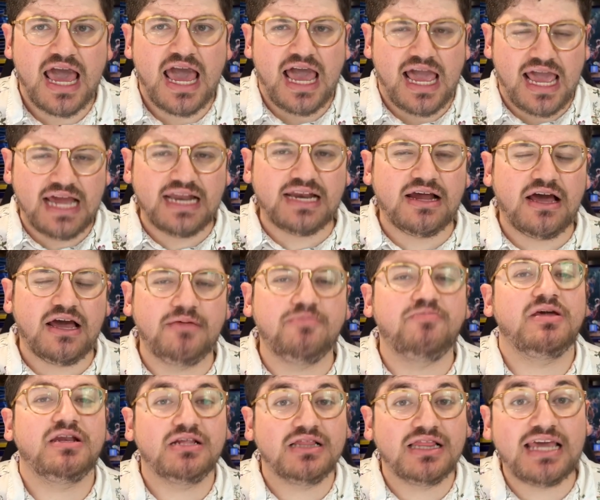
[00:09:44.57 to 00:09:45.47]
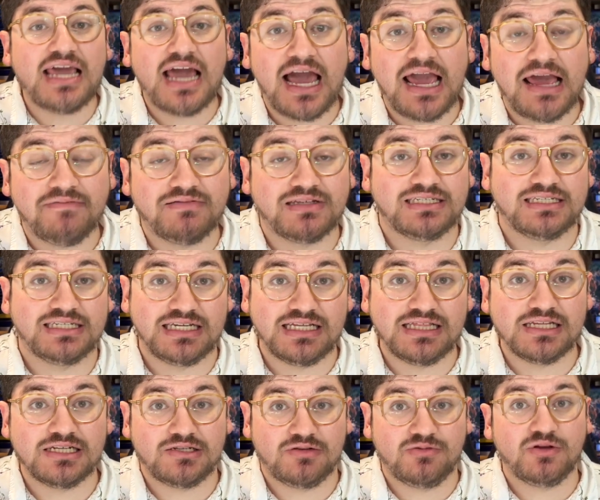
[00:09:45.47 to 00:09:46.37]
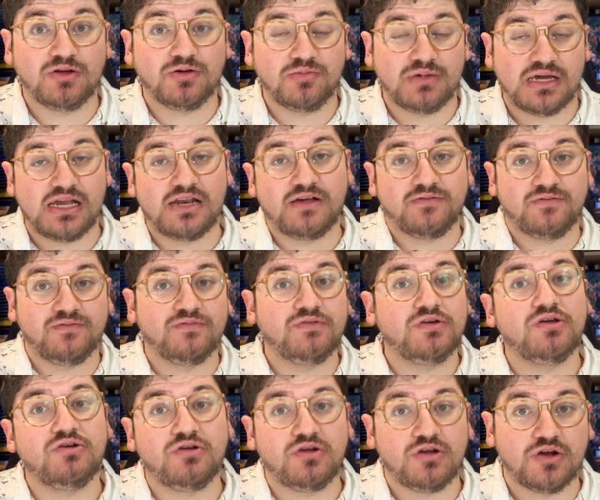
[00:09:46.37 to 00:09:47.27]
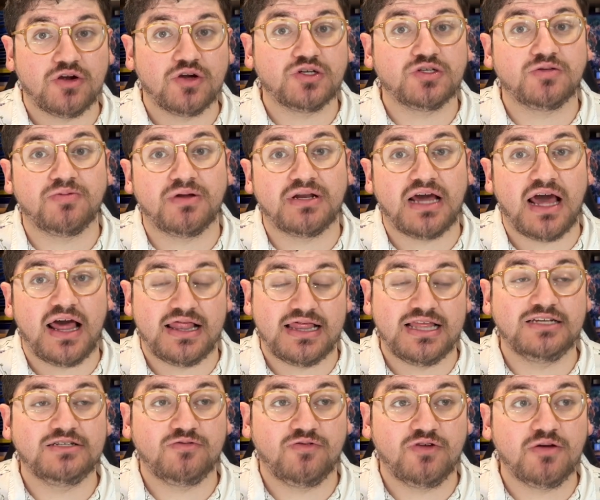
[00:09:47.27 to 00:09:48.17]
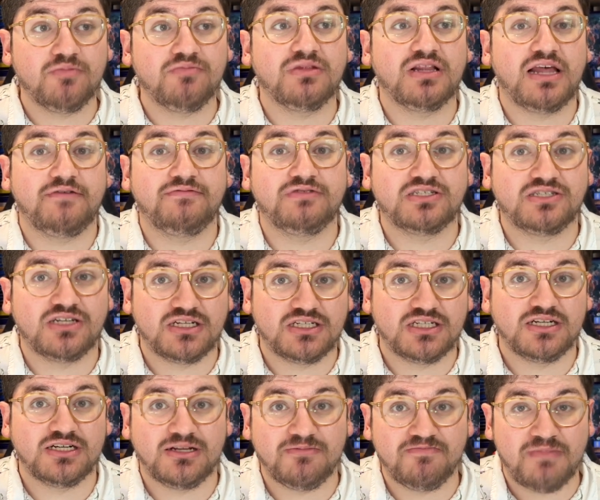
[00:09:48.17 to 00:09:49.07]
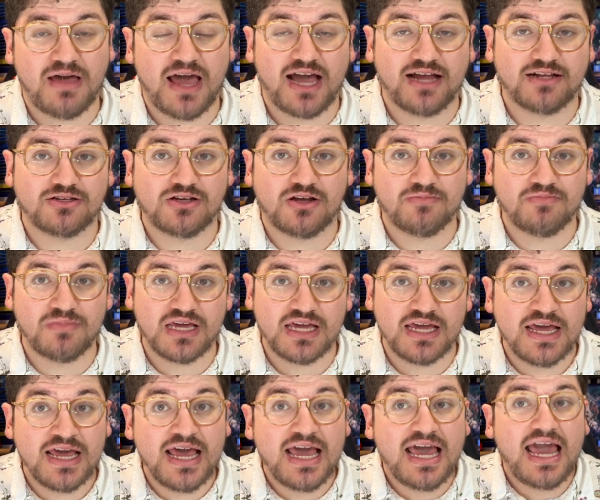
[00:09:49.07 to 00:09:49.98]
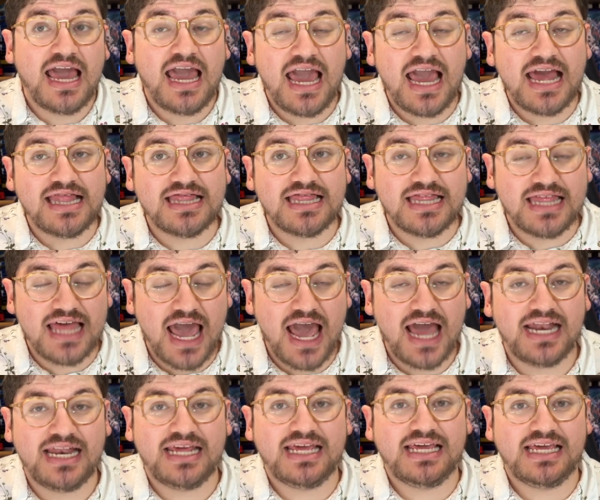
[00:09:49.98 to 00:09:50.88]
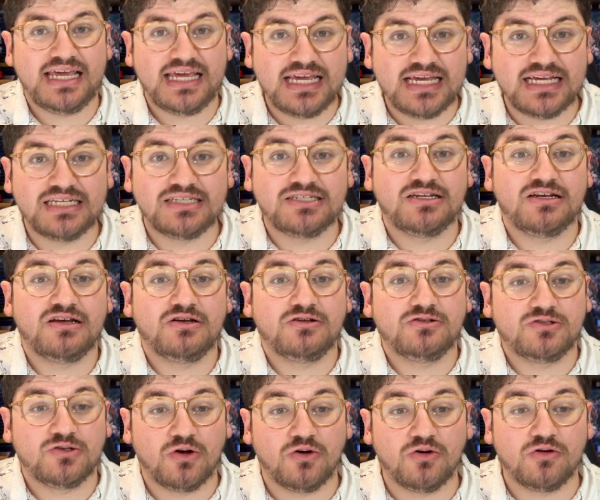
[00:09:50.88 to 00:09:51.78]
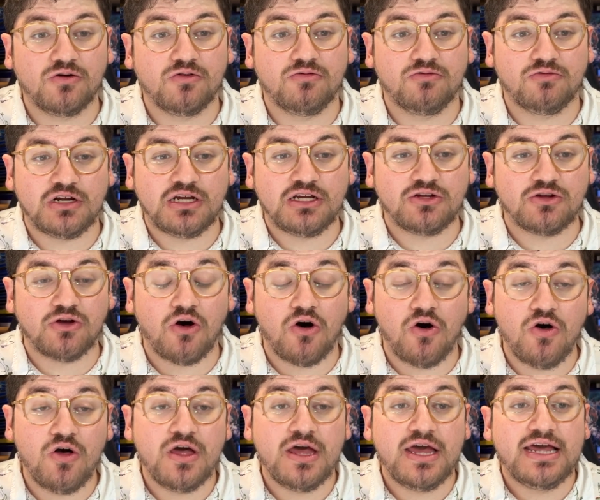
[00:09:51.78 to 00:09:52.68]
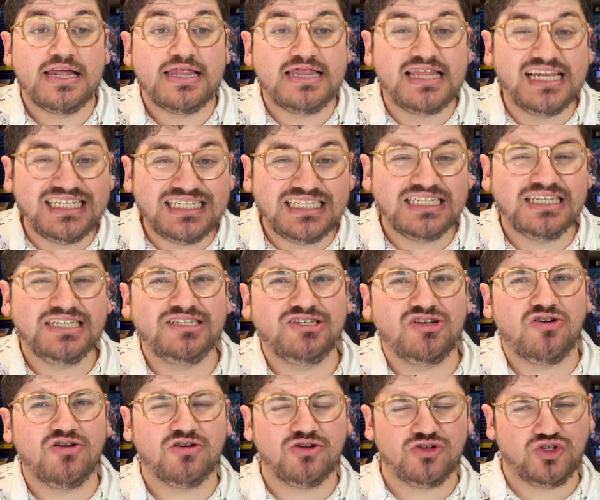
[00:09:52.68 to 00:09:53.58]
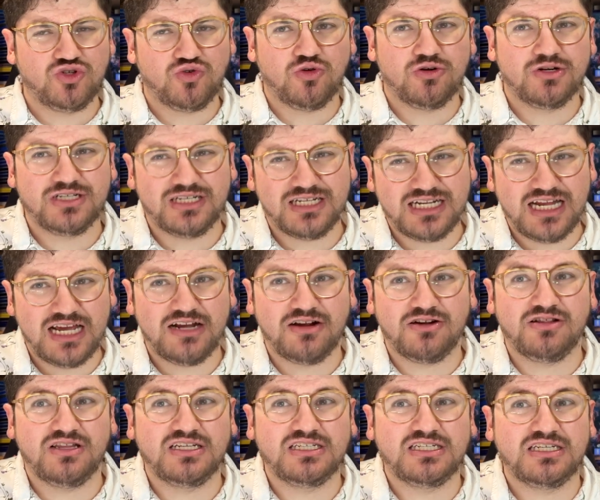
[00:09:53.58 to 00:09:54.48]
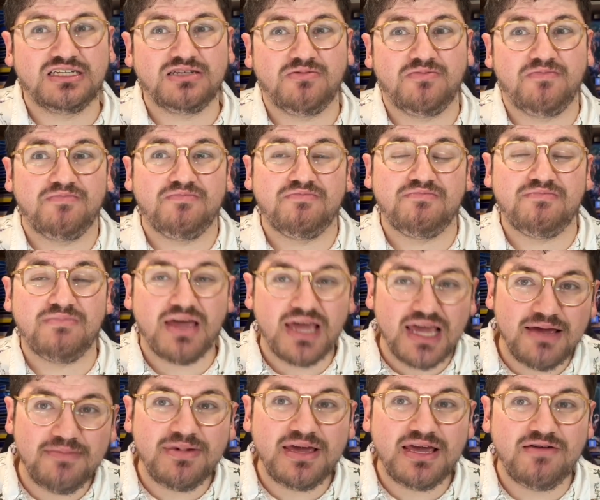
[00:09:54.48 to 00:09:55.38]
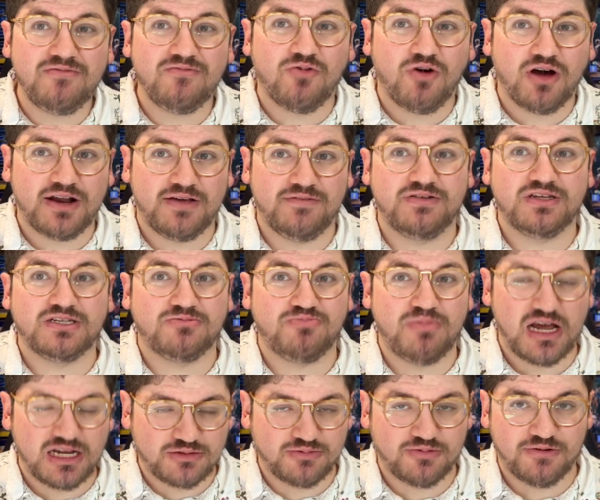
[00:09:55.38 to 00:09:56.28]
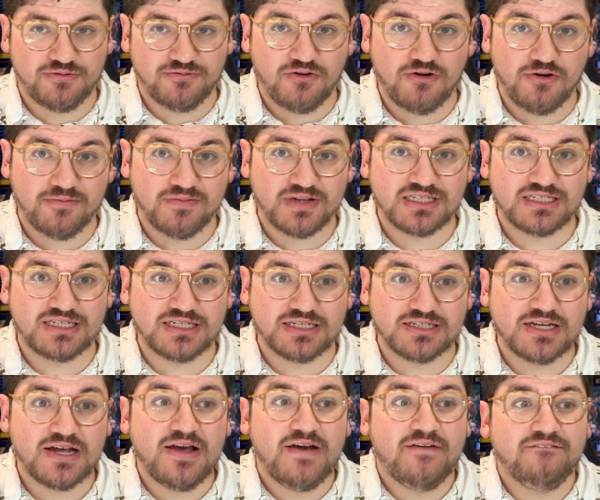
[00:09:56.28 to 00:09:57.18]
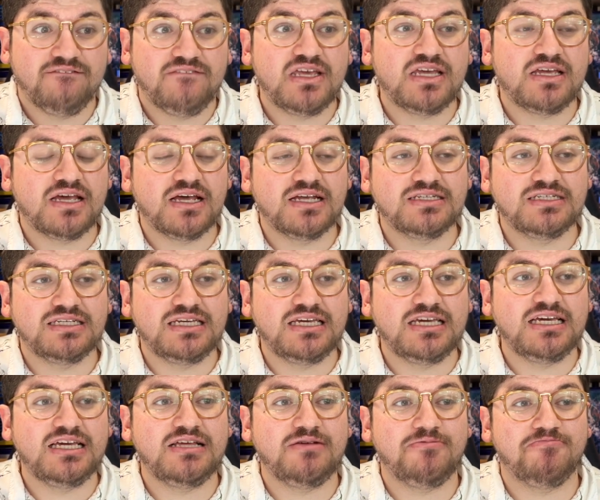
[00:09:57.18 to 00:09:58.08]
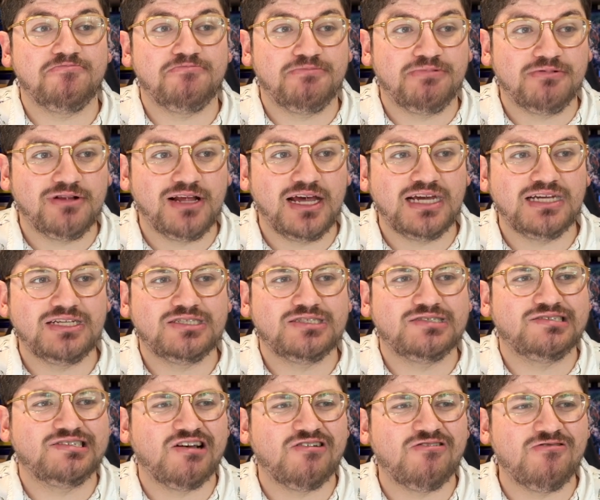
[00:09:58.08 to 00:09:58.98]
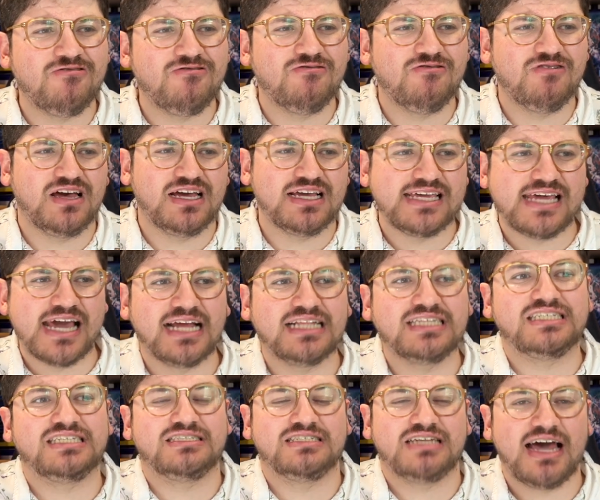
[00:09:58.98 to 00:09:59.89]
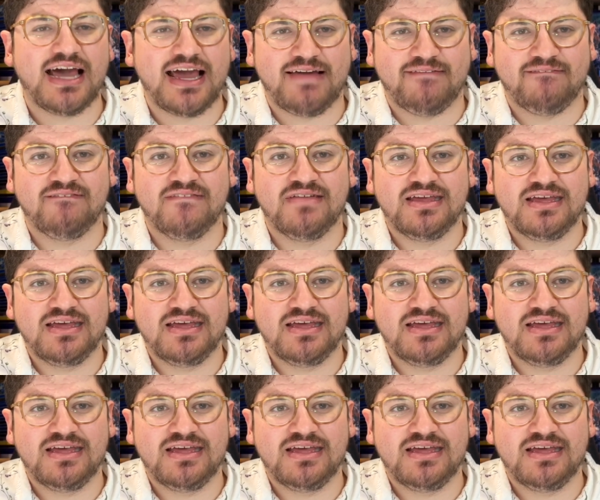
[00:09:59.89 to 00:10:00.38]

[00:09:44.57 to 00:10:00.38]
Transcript: And admittedly, I haven't seen this film in a few years, but this film left such an impact on me. And that is Total Recall. This is Arnold Schwarzenegger. This may be one of his best performances because he plays so against type.